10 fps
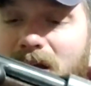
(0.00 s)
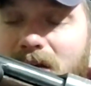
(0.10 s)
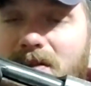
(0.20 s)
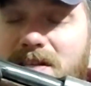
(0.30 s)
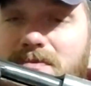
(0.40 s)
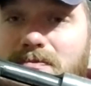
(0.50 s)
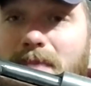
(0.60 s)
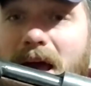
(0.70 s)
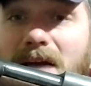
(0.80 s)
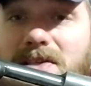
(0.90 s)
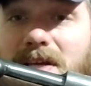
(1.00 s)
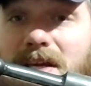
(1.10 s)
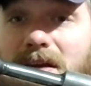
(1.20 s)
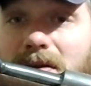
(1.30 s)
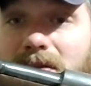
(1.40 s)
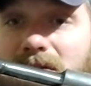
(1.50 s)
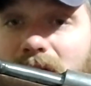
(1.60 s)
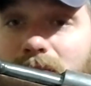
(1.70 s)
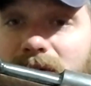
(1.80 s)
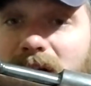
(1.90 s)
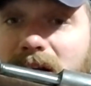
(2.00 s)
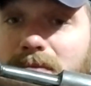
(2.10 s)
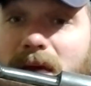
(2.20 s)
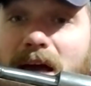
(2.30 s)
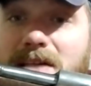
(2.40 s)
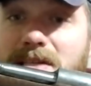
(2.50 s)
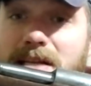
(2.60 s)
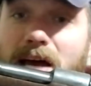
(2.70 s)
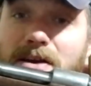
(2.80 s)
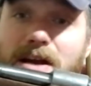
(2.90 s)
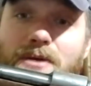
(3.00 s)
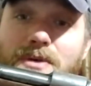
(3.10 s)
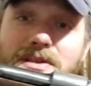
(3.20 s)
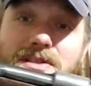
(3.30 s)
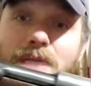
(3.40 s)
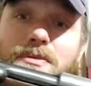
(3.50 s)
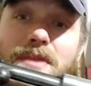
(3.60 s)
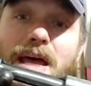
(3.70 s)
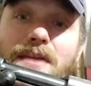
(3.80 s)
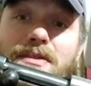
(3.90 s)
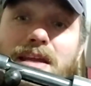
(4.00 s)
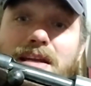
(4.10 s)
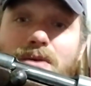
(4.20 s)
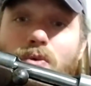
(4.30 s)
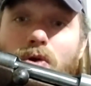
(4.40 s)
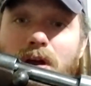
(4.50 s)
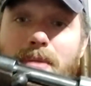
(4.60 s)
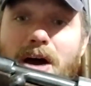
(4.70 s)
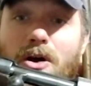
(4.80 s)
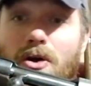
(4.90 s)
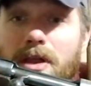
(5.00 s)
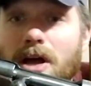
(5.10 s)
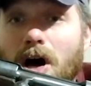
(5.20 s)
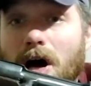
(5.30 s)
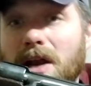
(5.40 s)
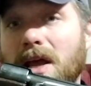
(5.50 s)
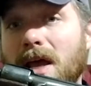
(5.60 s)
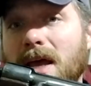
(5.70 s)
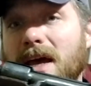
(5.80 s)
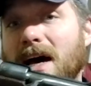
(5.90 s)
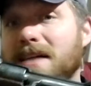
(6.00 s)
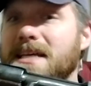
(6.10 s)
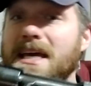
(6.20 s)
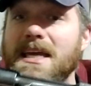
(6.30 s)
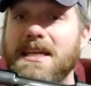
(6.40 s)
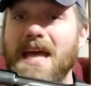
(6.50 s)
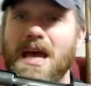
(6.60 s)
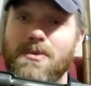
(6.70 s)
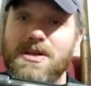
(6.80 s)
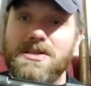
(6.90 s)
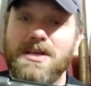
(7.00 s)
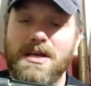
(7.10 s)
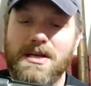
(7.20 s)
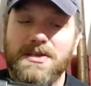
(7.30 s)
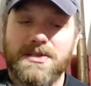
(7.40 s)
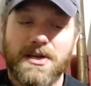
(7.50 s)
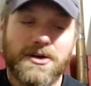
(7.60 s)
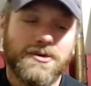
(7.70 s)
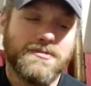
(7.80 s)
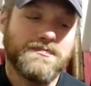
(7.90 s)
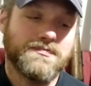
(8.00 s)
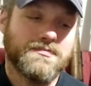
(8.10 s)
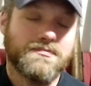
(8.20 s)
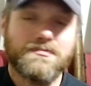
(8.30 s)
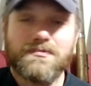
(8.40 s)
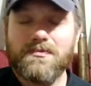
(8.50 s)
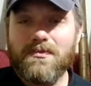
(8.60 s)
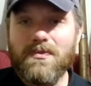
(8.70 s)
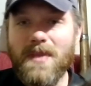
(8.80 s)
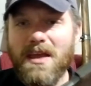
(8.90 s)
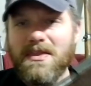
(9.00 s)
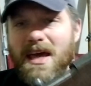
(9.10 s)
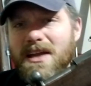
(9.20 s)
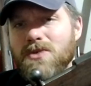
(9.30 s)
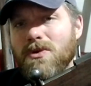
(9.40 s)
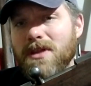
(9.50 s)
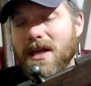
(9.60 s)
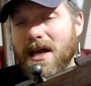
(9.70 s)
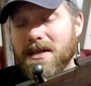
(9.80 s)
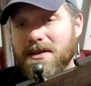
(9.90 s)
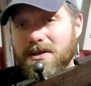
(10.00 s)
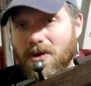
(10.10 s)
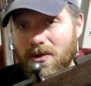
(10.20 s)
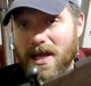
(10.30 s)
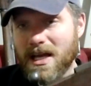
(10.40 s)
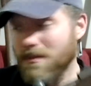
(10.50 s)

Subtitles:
this magazine, this unprotected magazine down here, was something that they did worry about early on, taking damage. So that is one thing I don't like